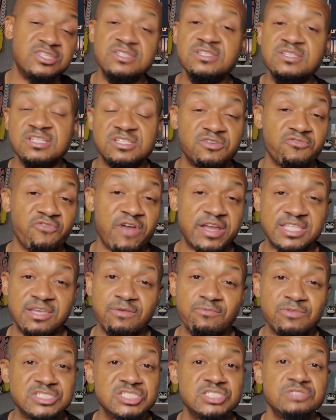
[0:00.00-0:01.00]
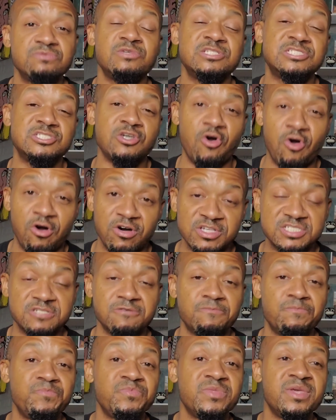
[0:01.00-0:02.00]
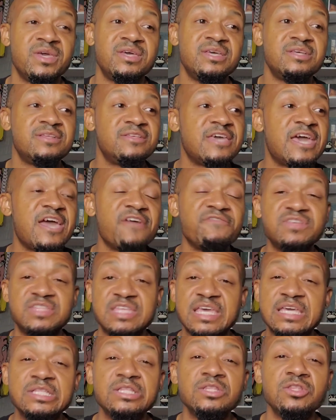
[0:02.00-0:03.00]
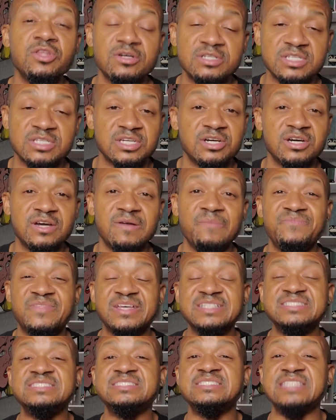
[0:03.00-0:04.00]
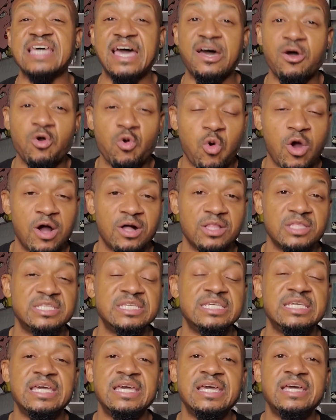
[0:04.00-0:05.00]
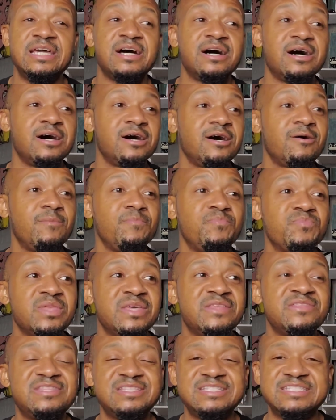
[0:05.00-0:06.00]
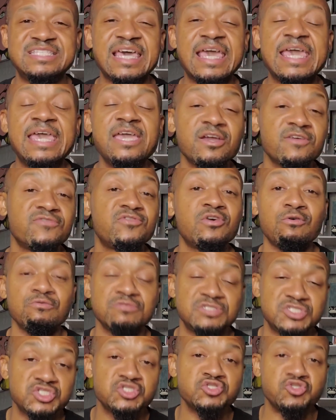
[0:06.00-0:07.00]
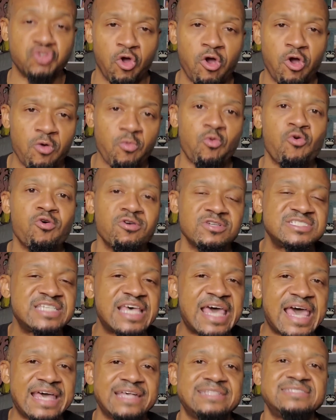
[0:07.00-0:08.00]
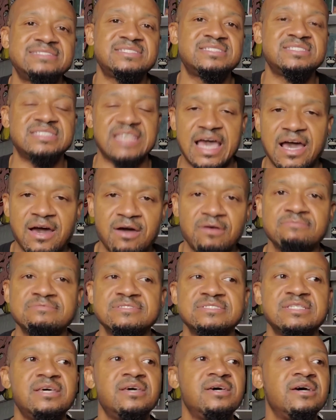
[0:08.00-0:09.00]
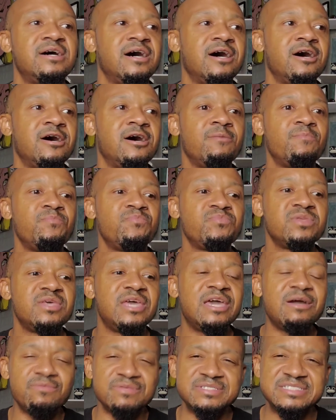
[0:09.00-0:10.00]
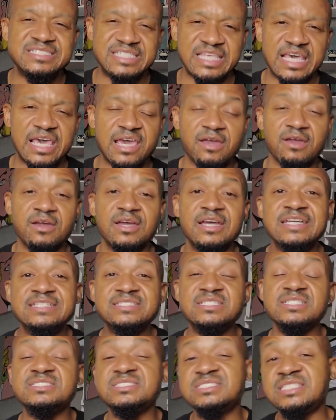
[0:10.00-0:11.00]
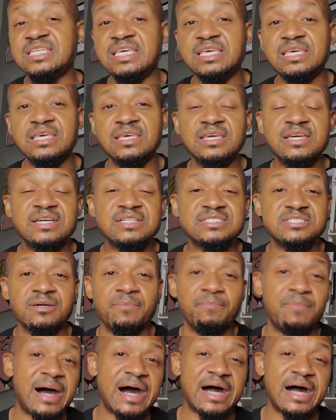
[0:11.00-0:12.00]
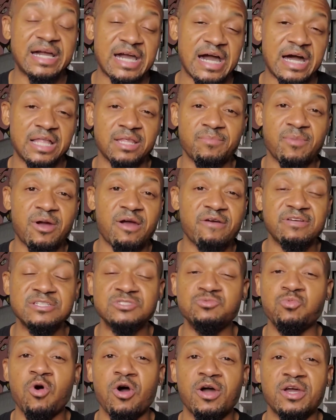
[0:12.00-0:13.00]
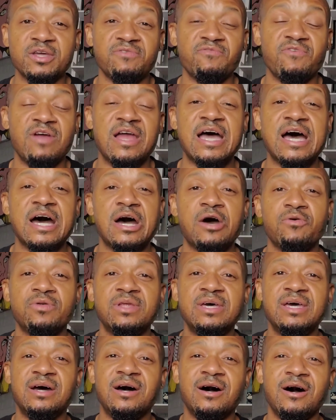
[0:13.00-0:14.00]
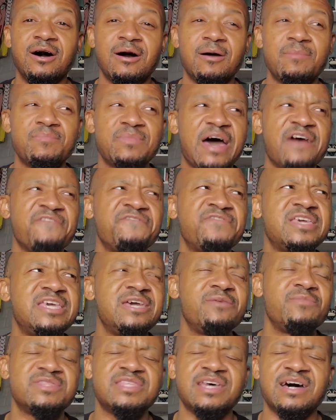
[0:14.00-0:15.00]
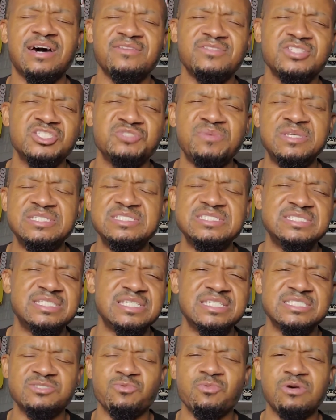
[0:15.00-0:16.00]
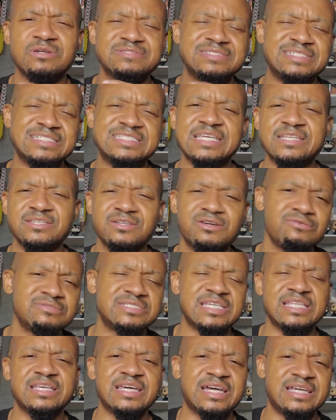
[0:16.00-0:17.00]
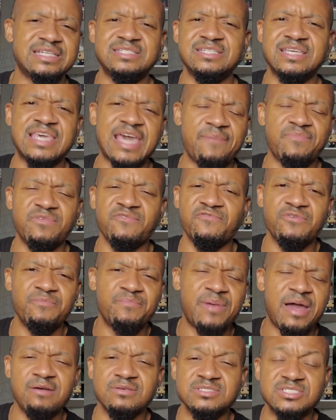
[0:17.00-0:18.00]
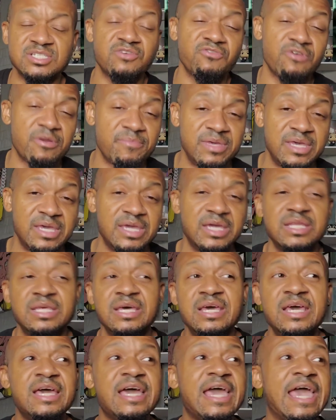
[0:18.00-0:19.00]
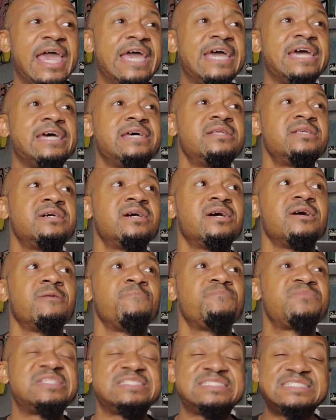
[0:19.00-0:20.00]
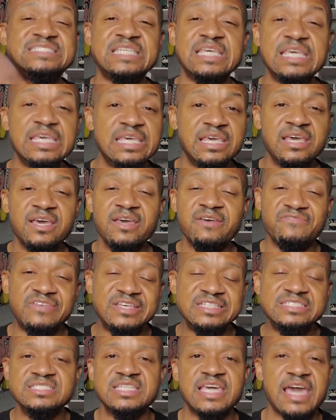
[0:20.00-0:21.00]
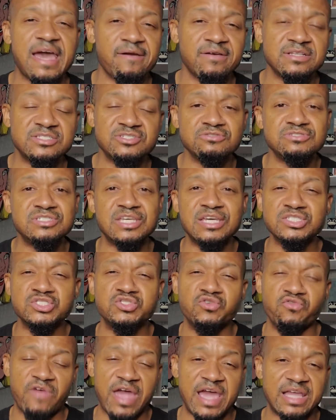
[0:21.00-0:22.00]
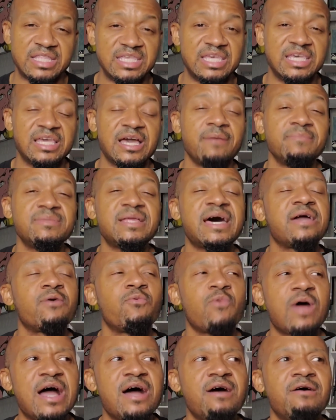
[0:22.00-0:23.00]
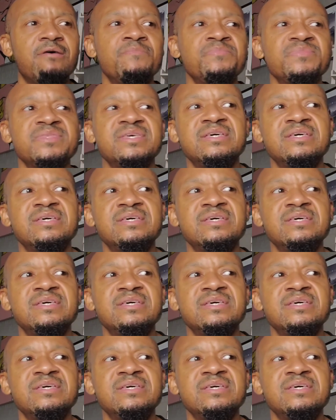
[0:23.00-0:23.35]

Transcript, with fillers: the directing was was awesome. Everything looked good. The sound quality. Um, to hear those Star Wars s sounds. Um, it was there to see some Mon Calamari's walking around. Um, I forget what the other species is, the ones the tentacles that look like the captain from Pirates of the Caribbean, and um, to see these characters interacting, I'm like, wow,